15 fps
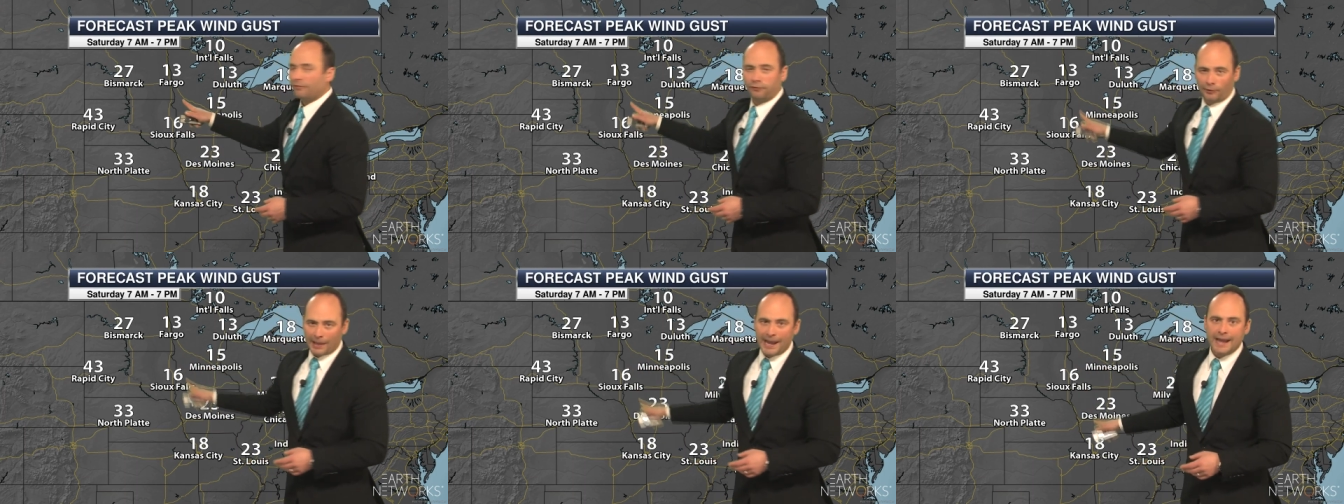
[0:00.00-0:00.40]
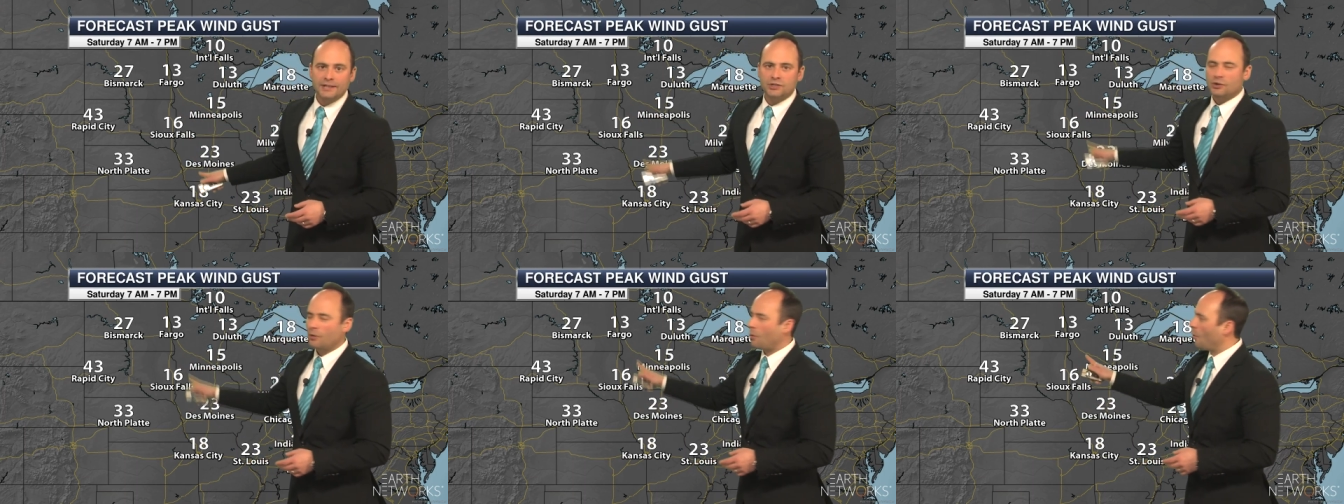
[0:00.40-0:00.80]

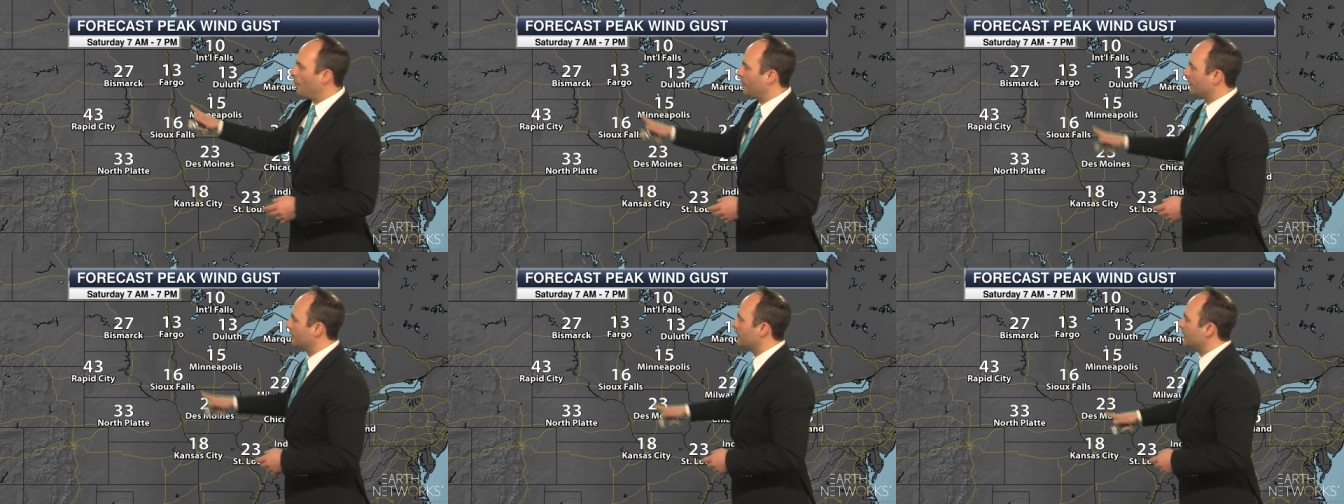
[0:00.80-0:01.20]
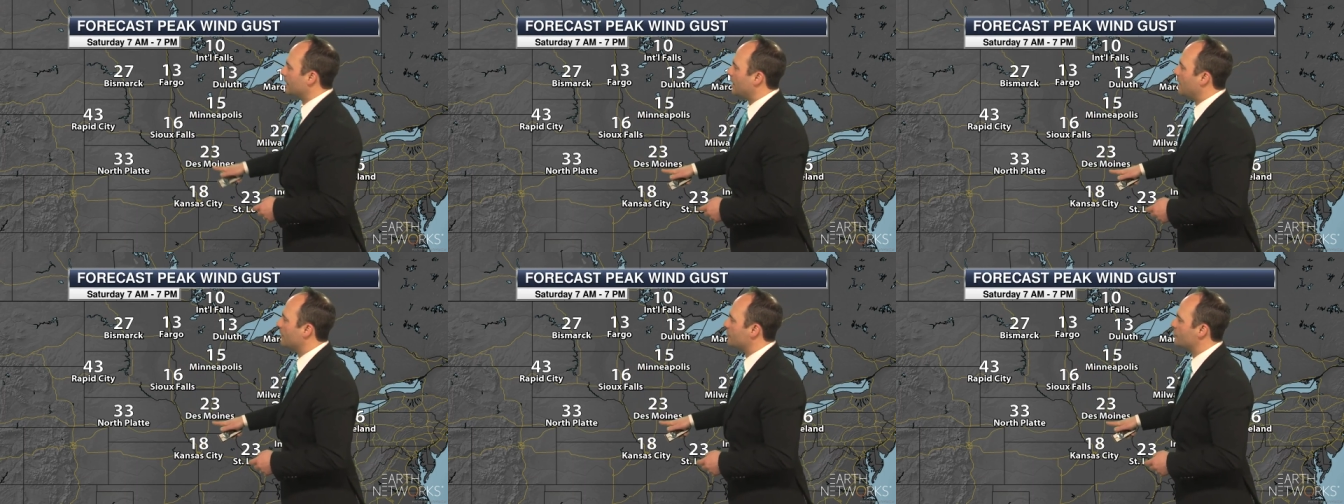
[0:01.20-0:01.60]
flat or open
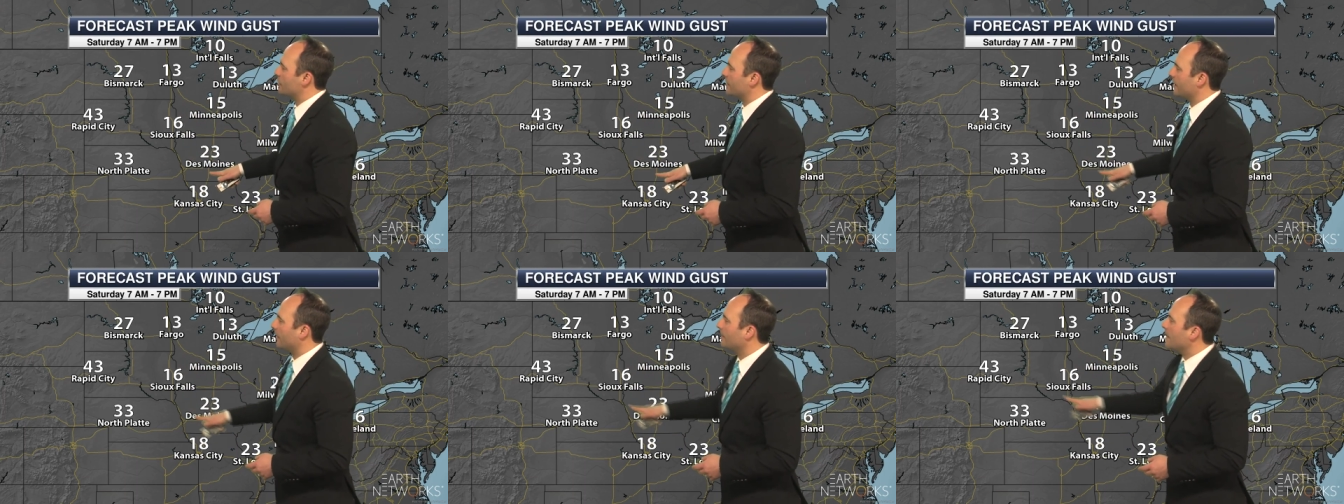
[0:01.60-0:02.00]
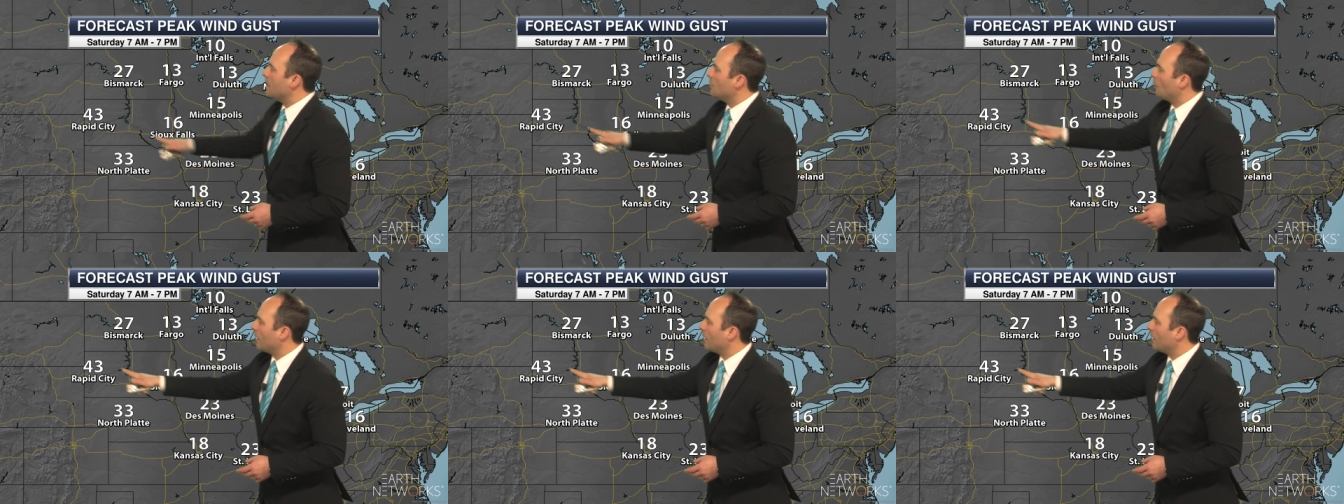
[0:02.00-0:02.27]
country there.